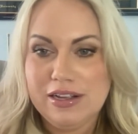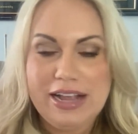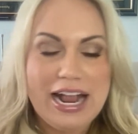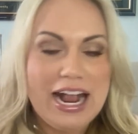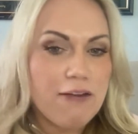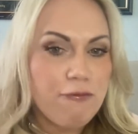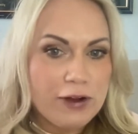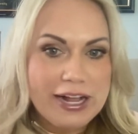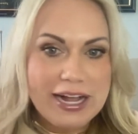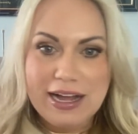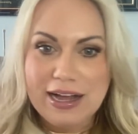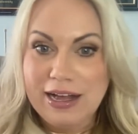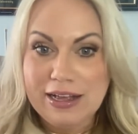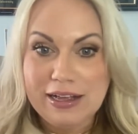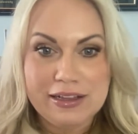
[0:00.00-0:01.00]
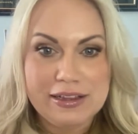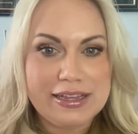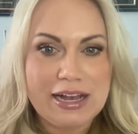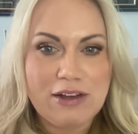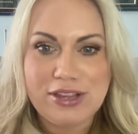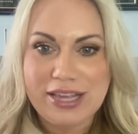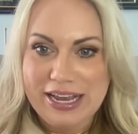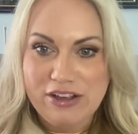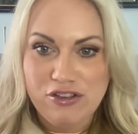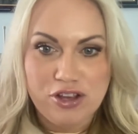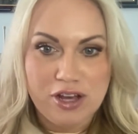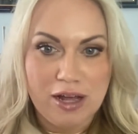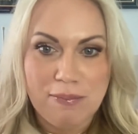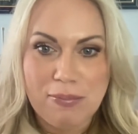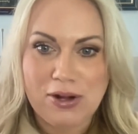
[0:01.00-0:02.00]
Africa, South
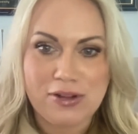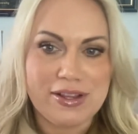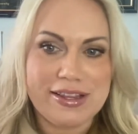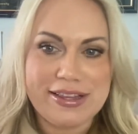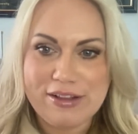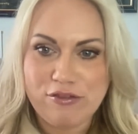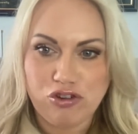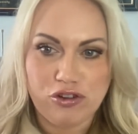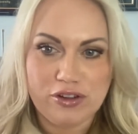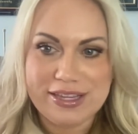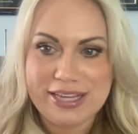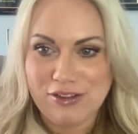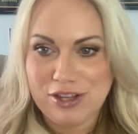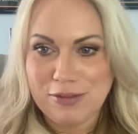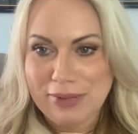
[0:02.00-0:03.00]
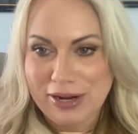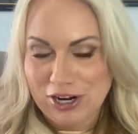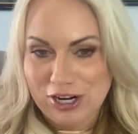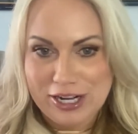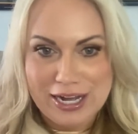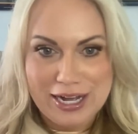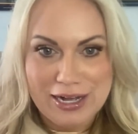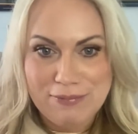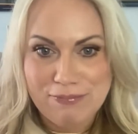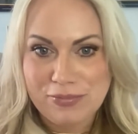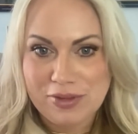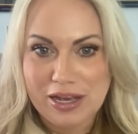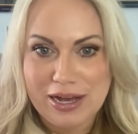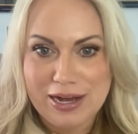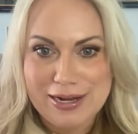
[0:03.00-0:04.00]
Asia, parts of Central and South America,
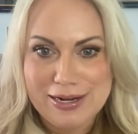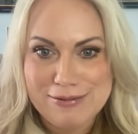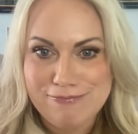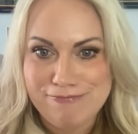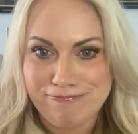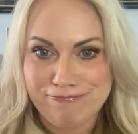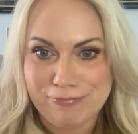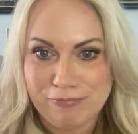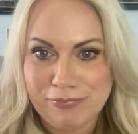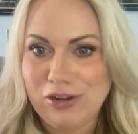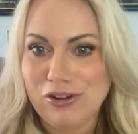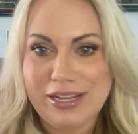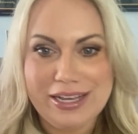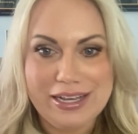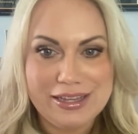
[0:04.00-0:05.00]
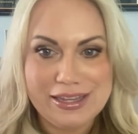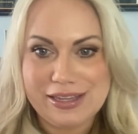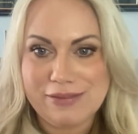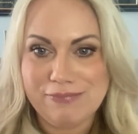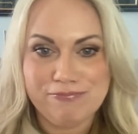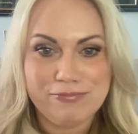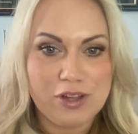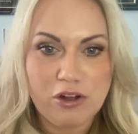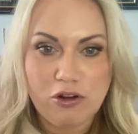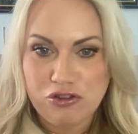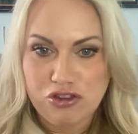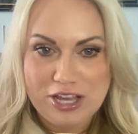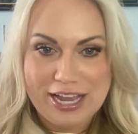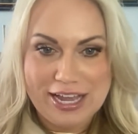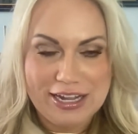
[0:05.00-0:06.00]
Middle East,
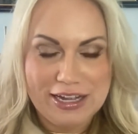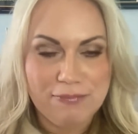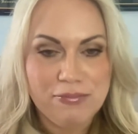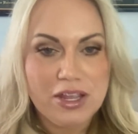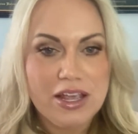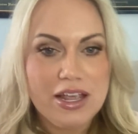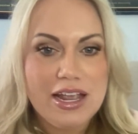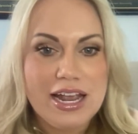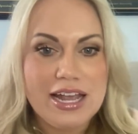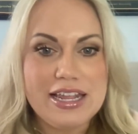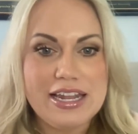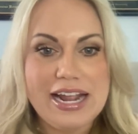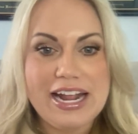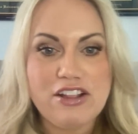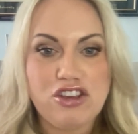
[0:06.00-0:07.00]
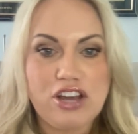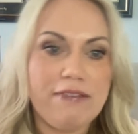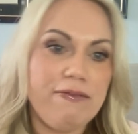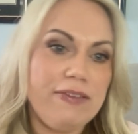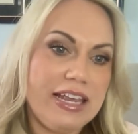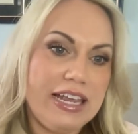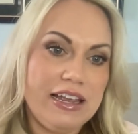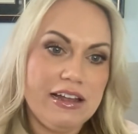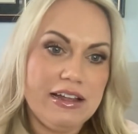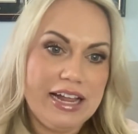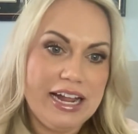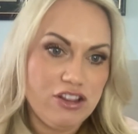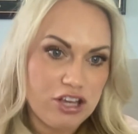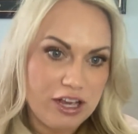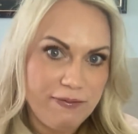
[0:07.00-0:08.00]
Oceania, and then HIV.
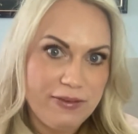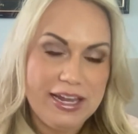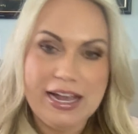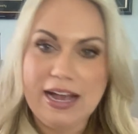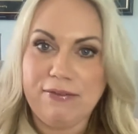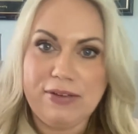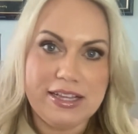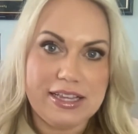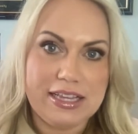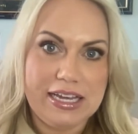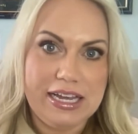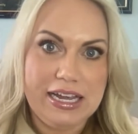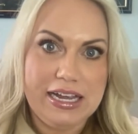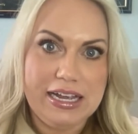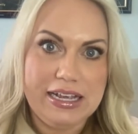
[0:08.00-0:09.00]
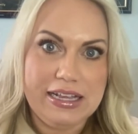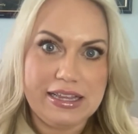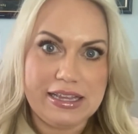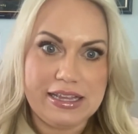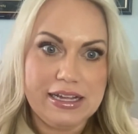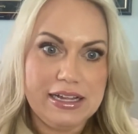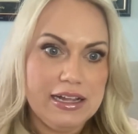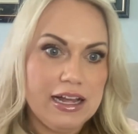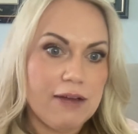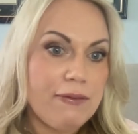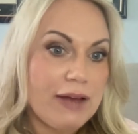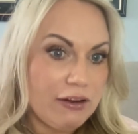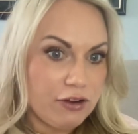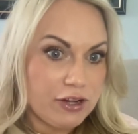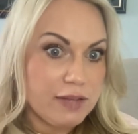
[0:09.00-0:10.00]
HIV obviously is a
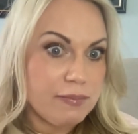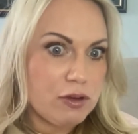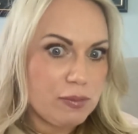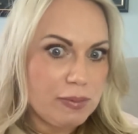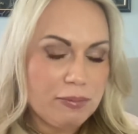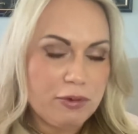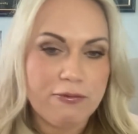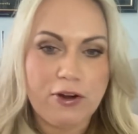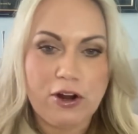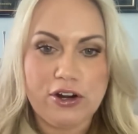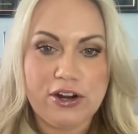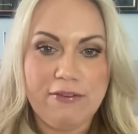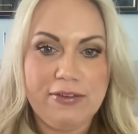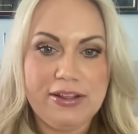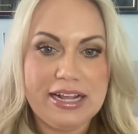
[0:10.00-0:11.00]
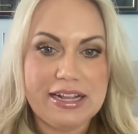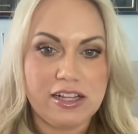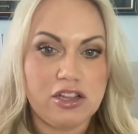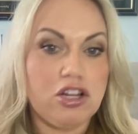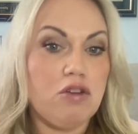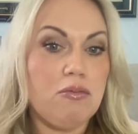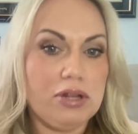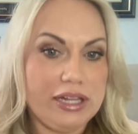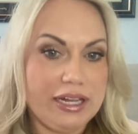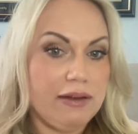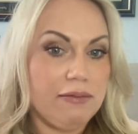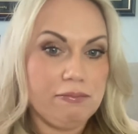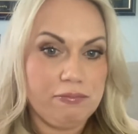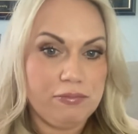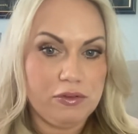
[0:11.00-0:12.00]
virus most people have heard of, and that's
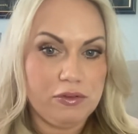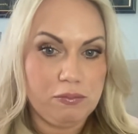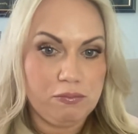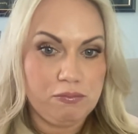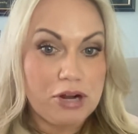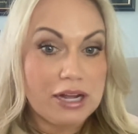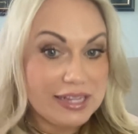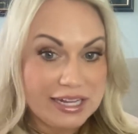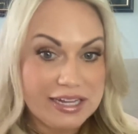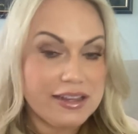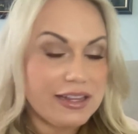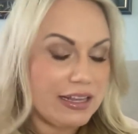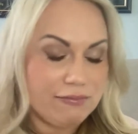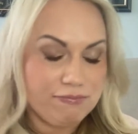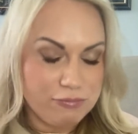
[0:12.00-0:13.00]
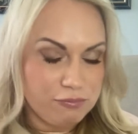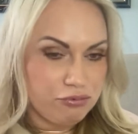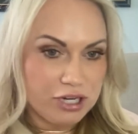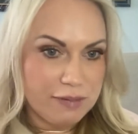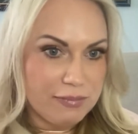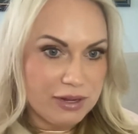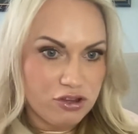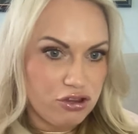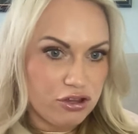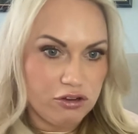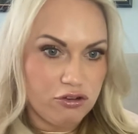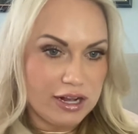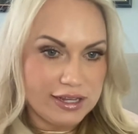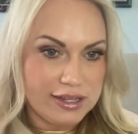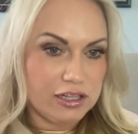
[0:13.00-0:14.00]
globally present pretty much
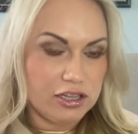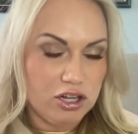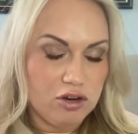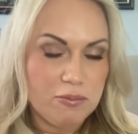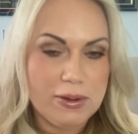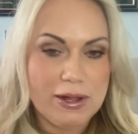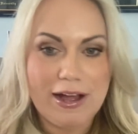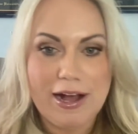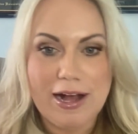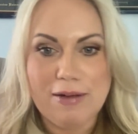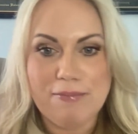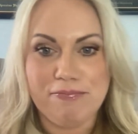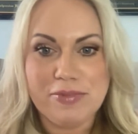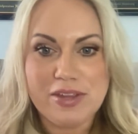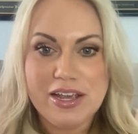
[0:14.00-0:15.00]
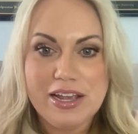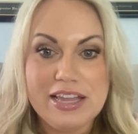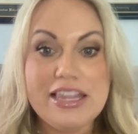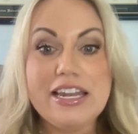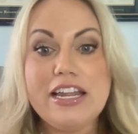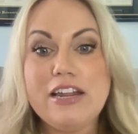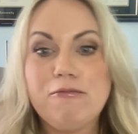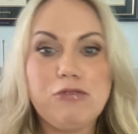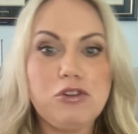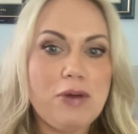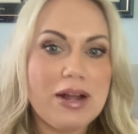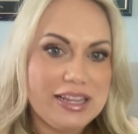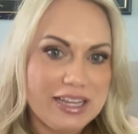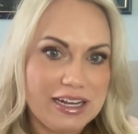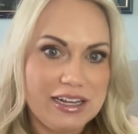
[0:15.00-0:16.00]
across the globe. And then
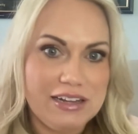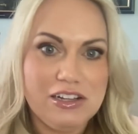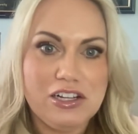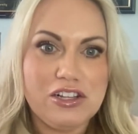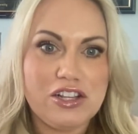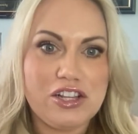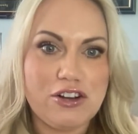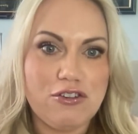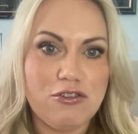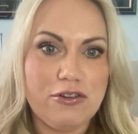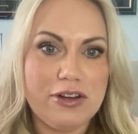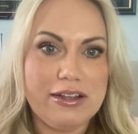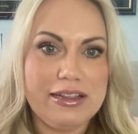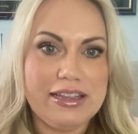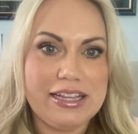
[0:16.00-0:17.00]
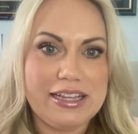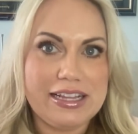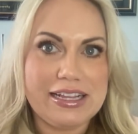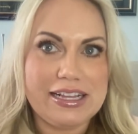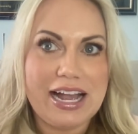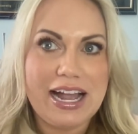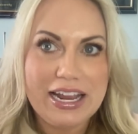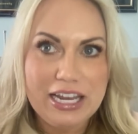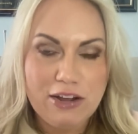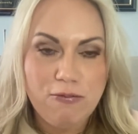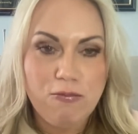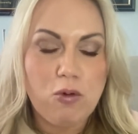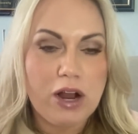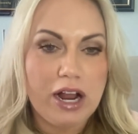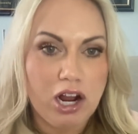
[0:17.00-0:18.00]
influenza. So this is kind of
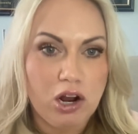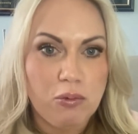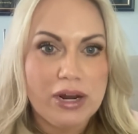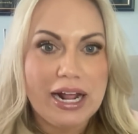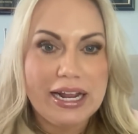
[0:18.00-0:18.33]
where when I